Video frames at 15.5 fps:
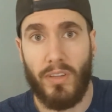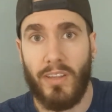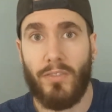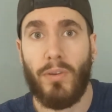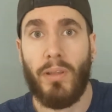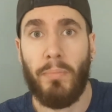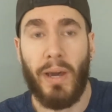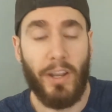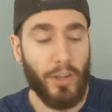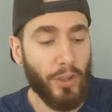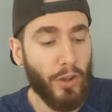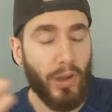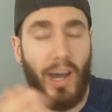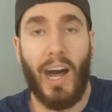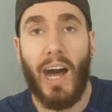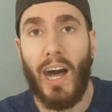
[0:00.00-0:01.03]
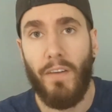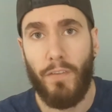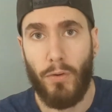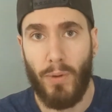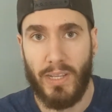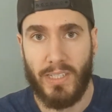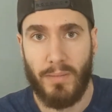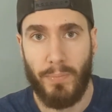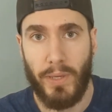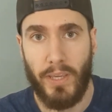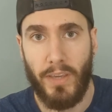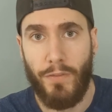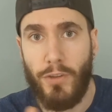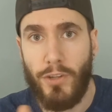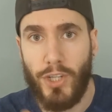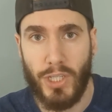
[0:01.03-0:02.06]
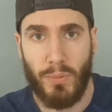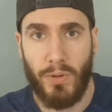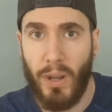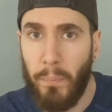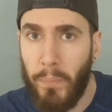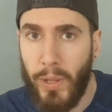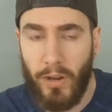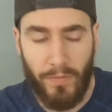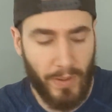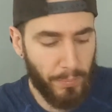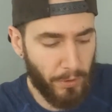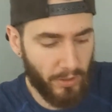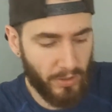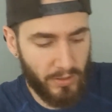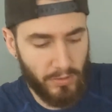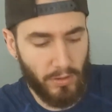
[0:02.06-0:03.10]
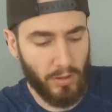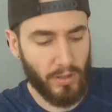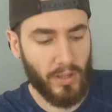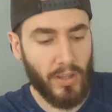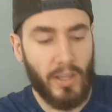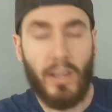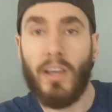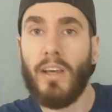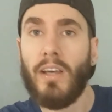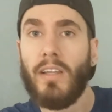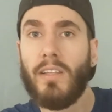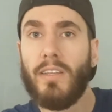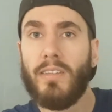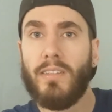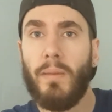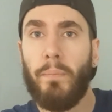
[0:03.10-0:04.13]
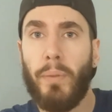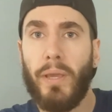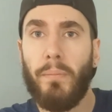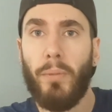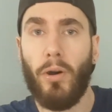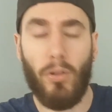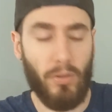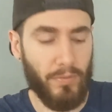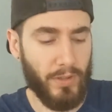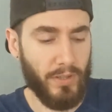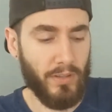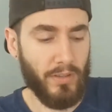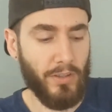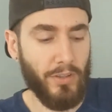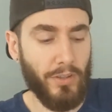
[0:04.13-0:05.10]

It doesn't really matter, you can go half a recipe if you just want a bit of a protein. Look, this is a big bowl of it.